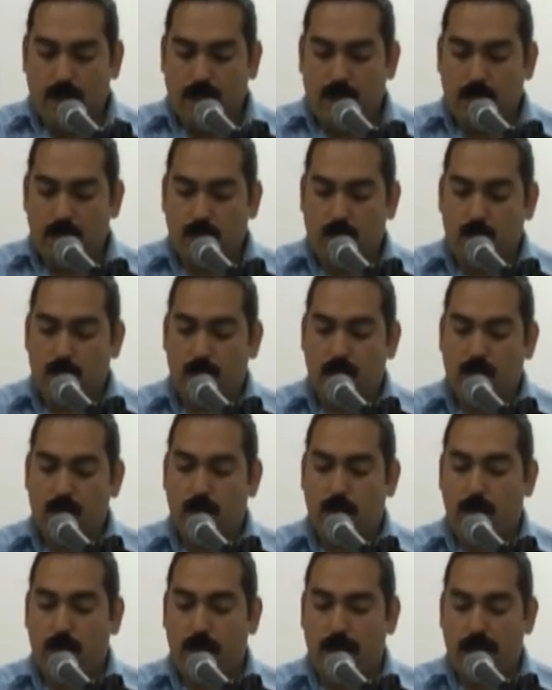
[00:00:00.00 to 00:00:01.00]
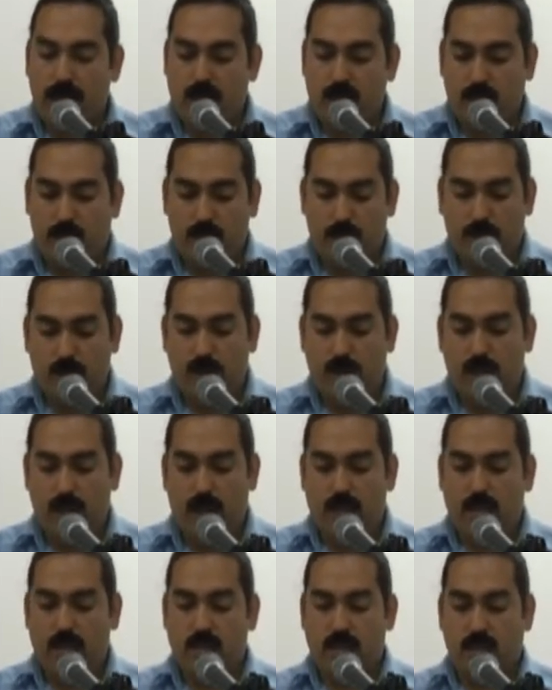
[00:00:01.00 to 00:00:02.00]
as a response to plans from
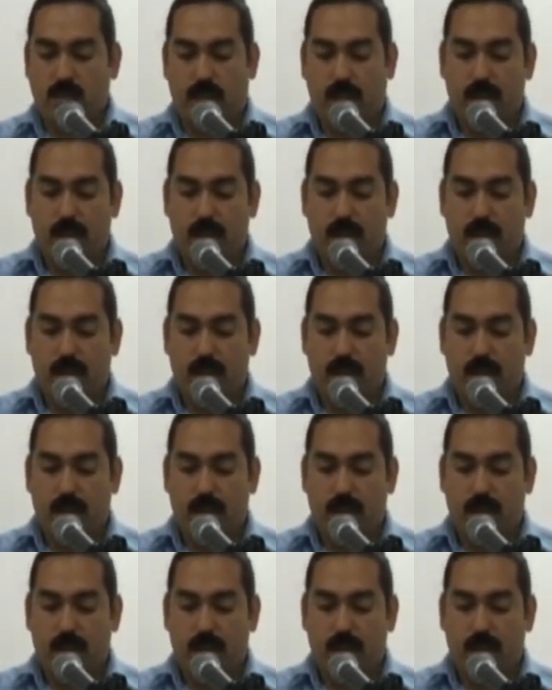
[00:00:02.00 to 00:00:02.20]
2010